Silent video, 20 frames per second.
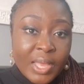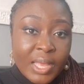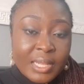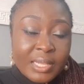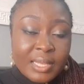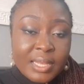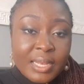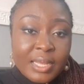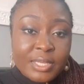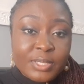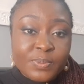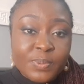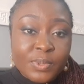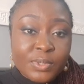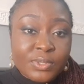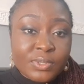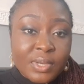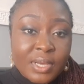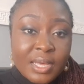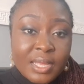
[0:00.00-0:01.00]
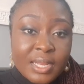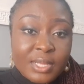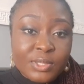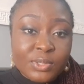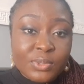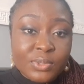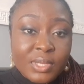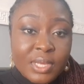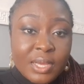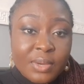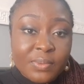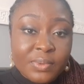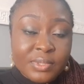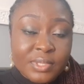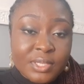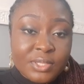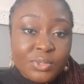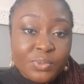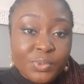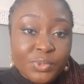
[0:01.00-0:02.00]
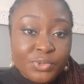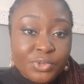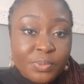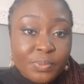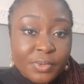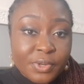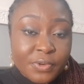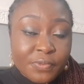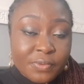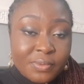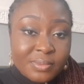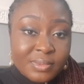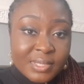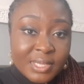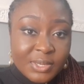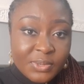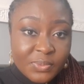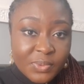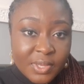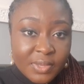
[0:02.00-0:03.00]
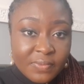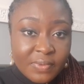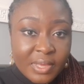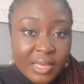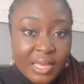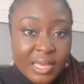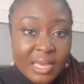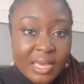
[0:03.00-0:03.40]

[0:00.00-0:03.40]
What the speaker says: and then I spoke to her and I told her I wanted to withdraw money from Sendwave,